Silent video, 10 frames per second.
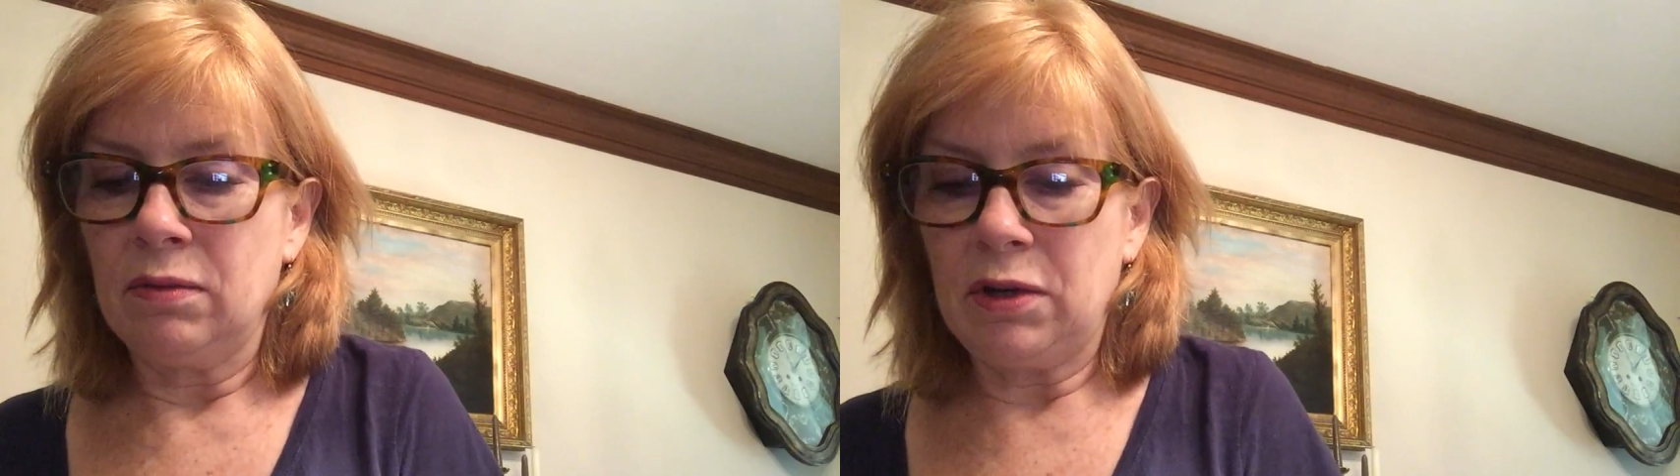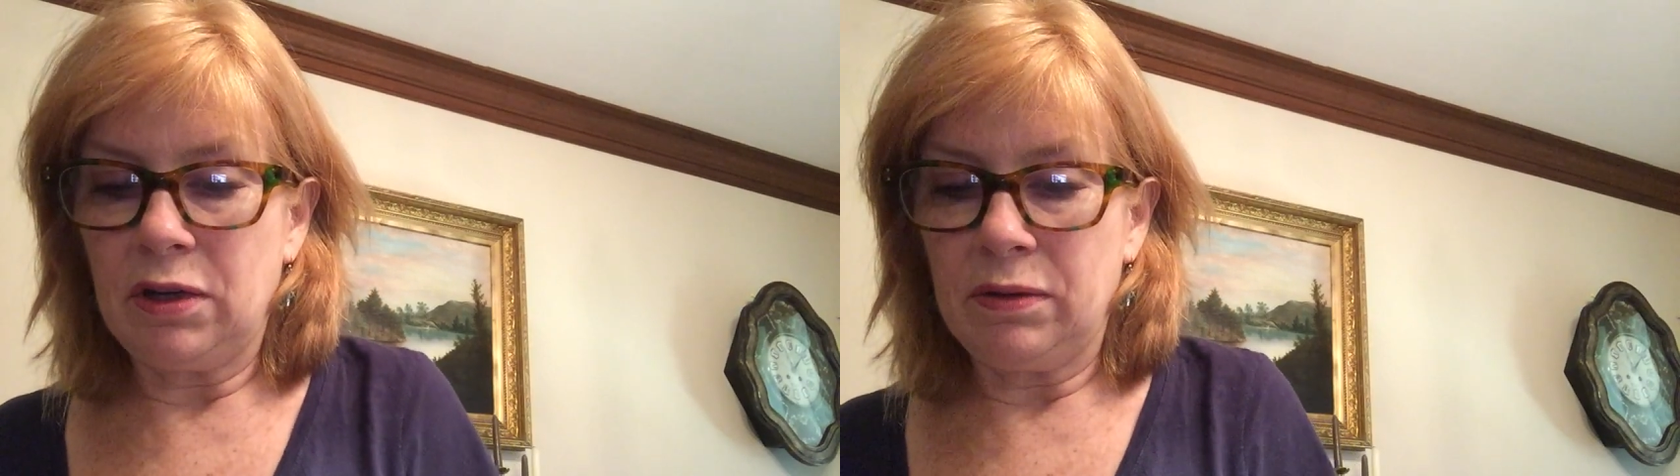
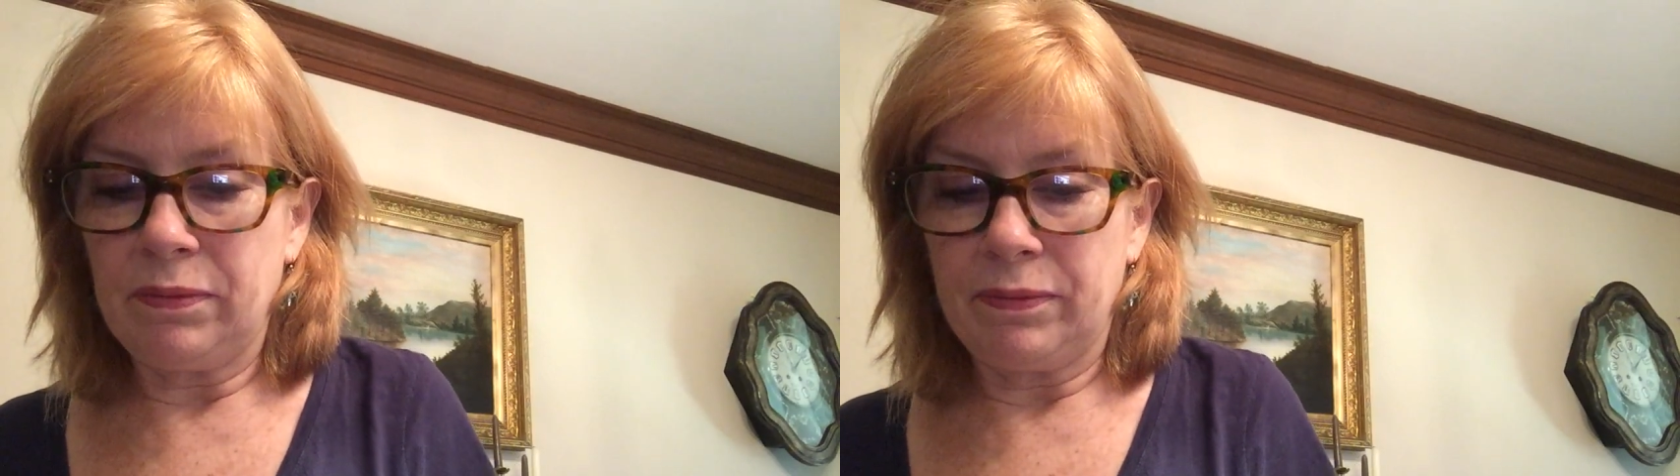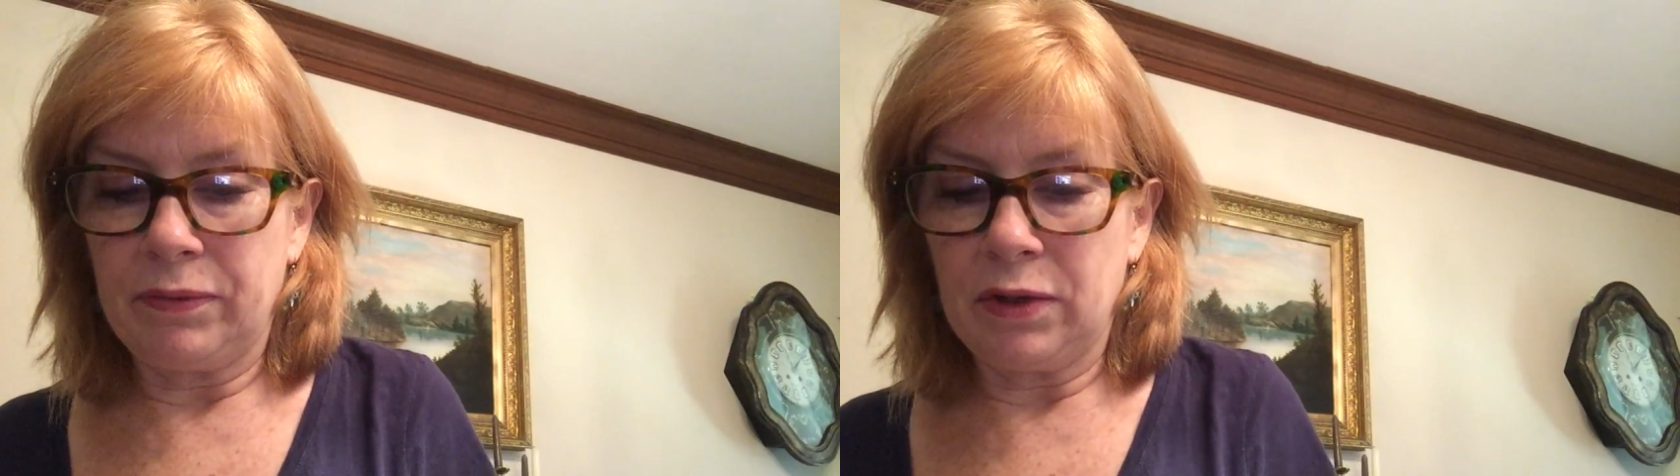Well,
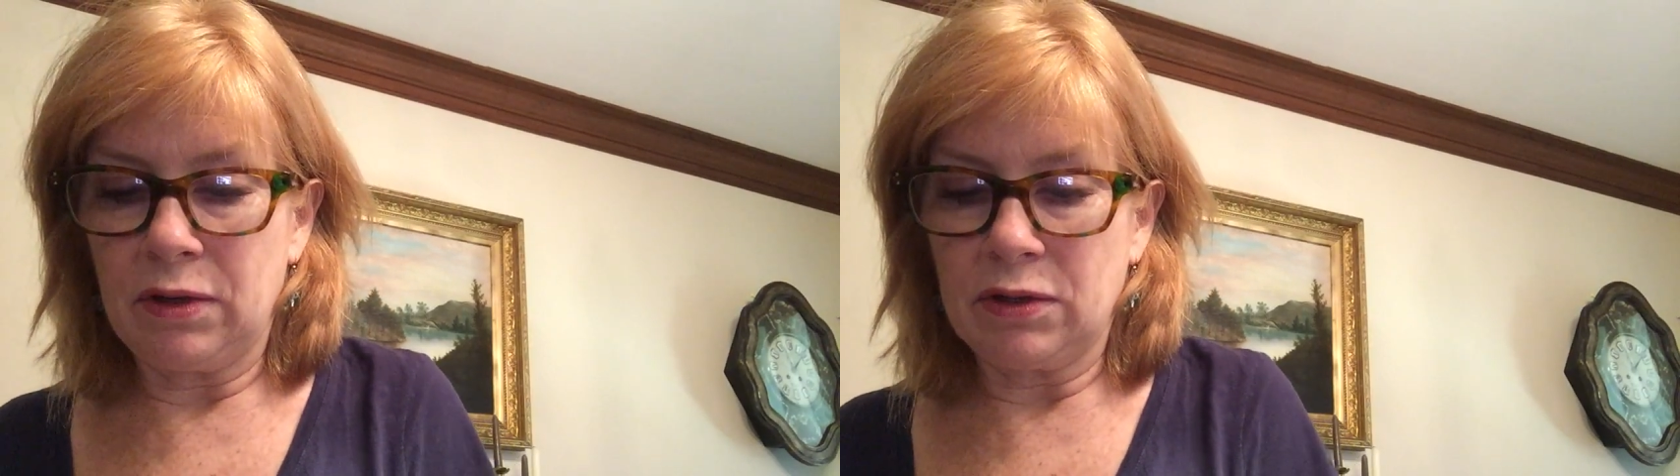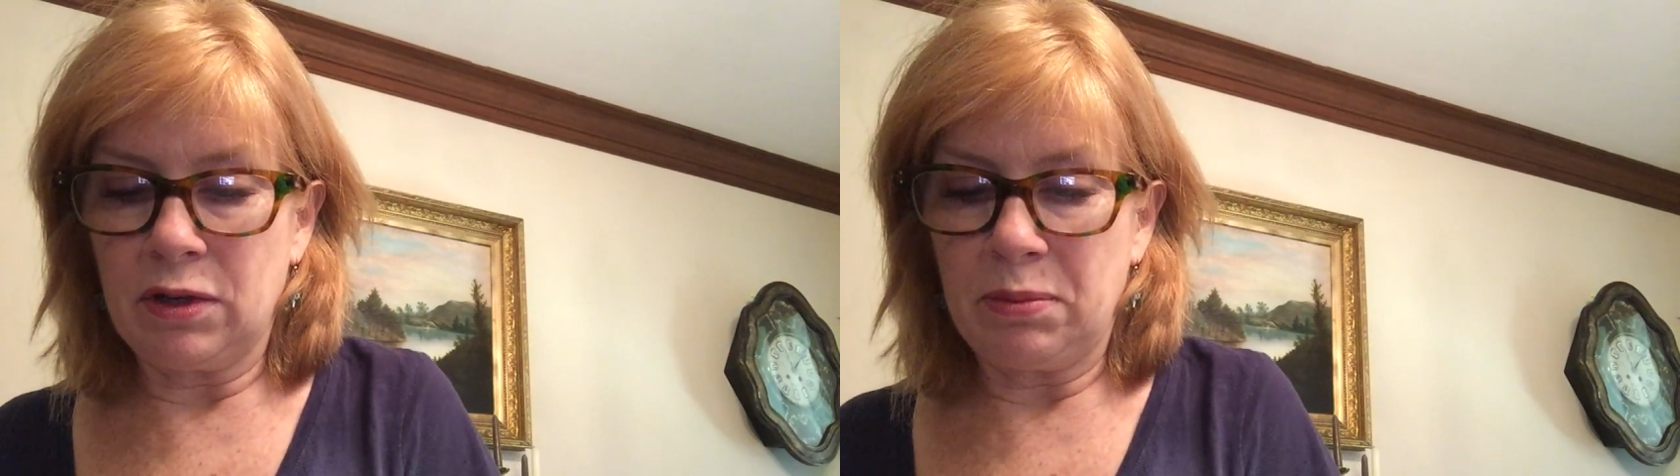
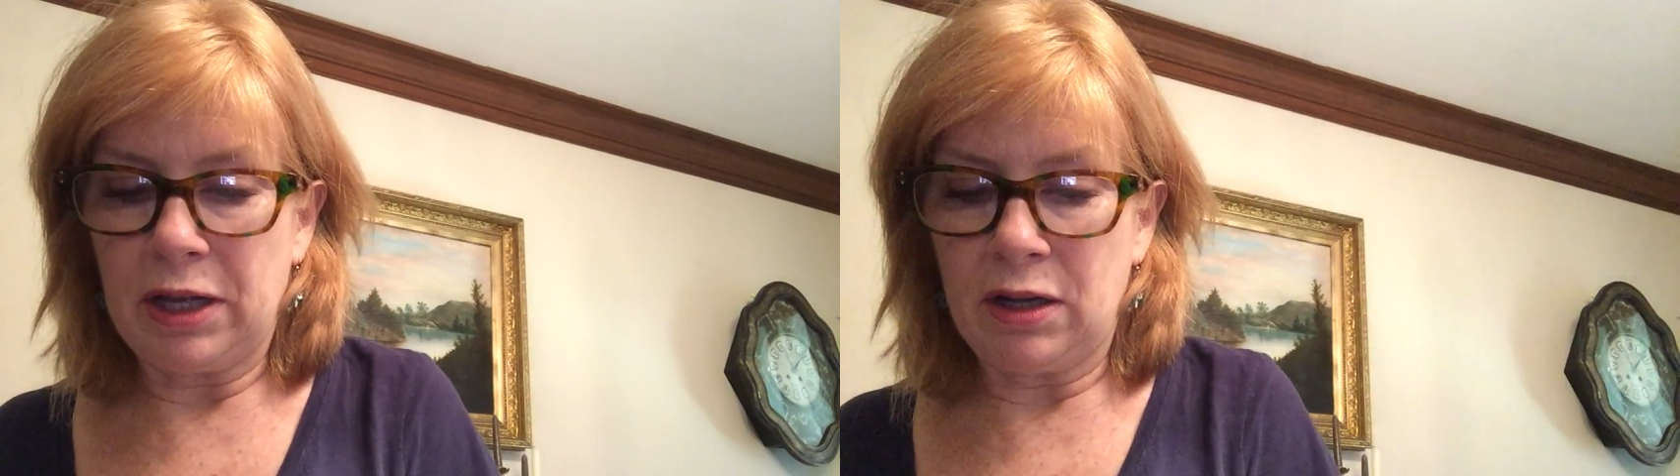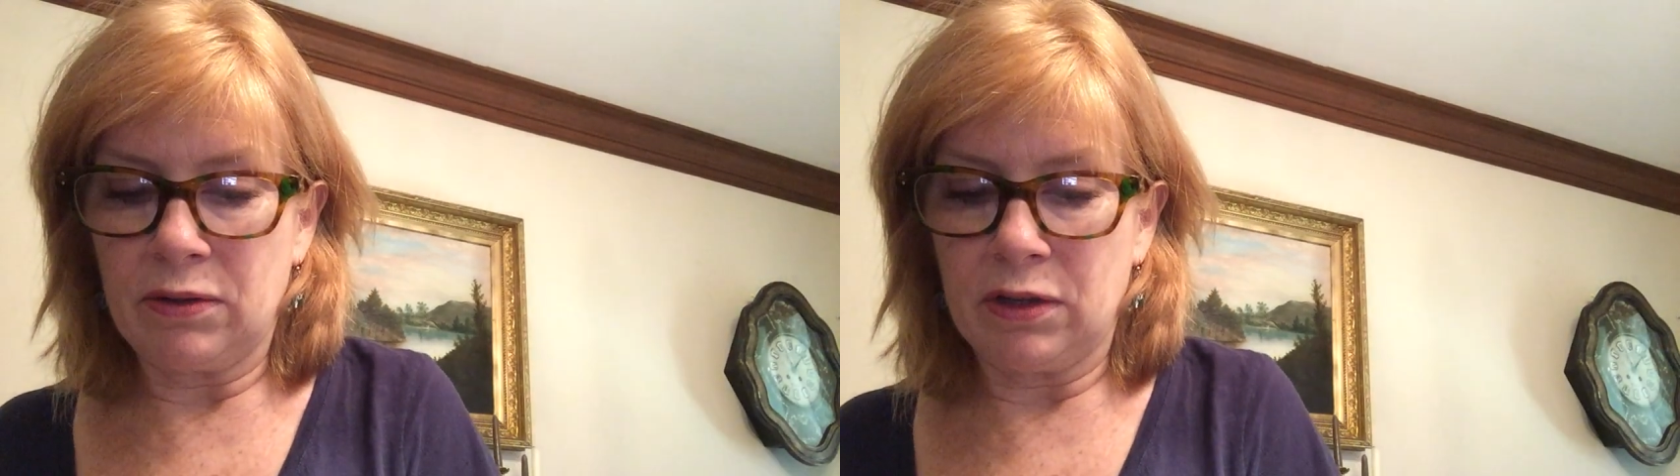there's no
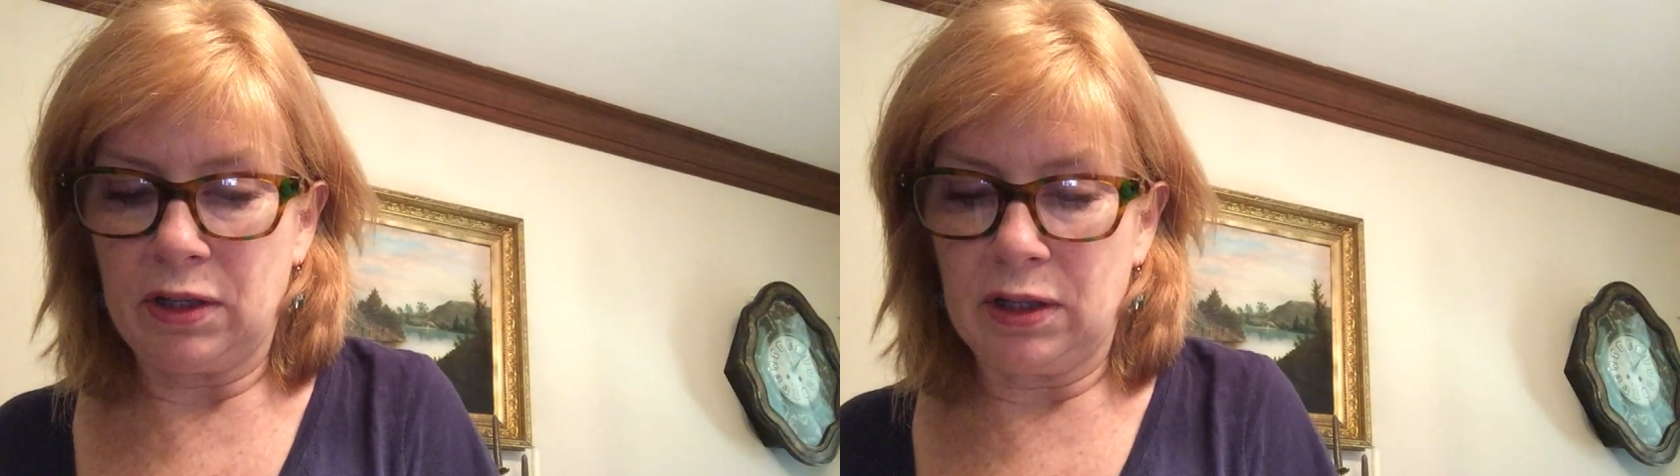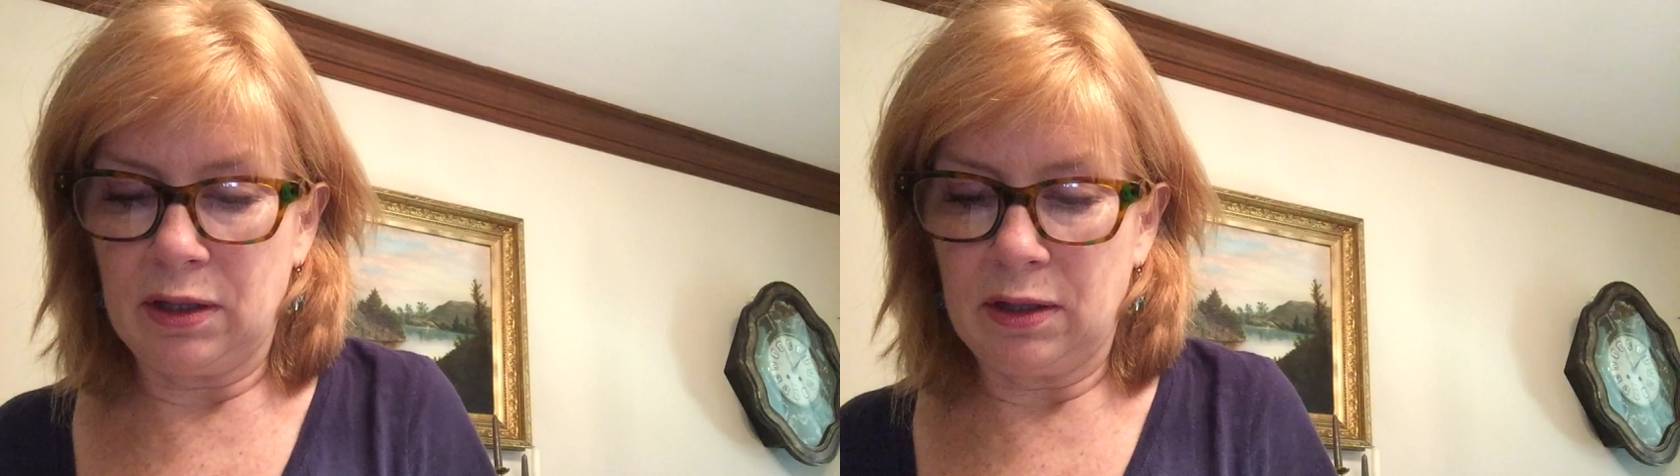pattern in